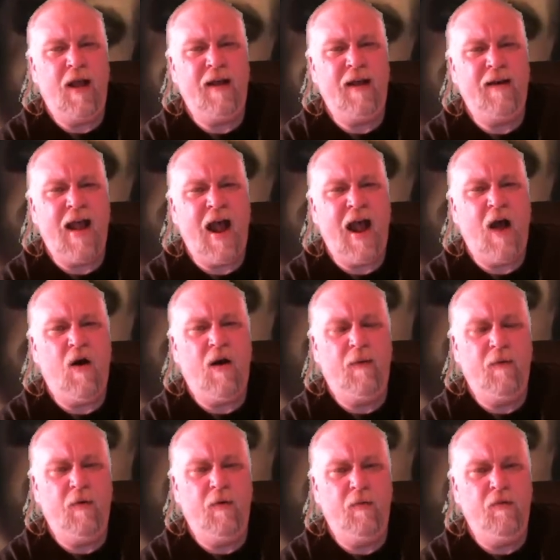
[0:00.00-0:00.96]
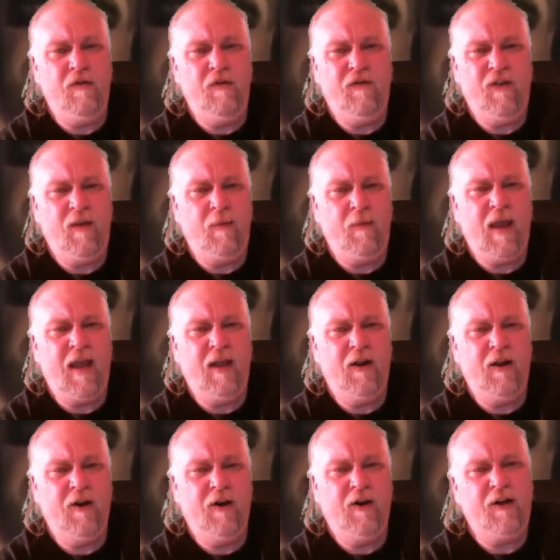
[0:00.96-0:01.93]
and now I'm a movie
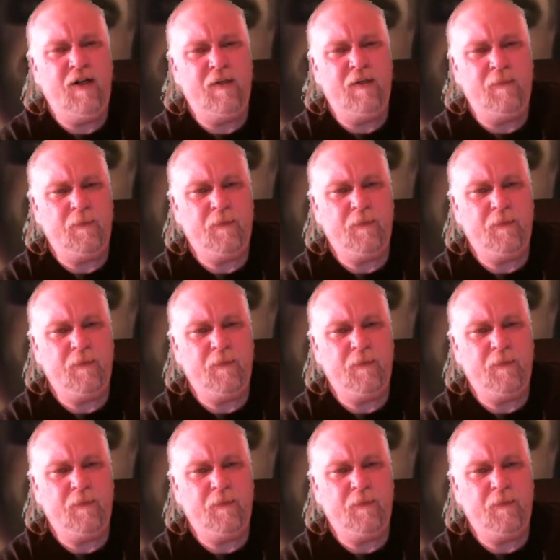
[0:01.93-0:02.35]
maker.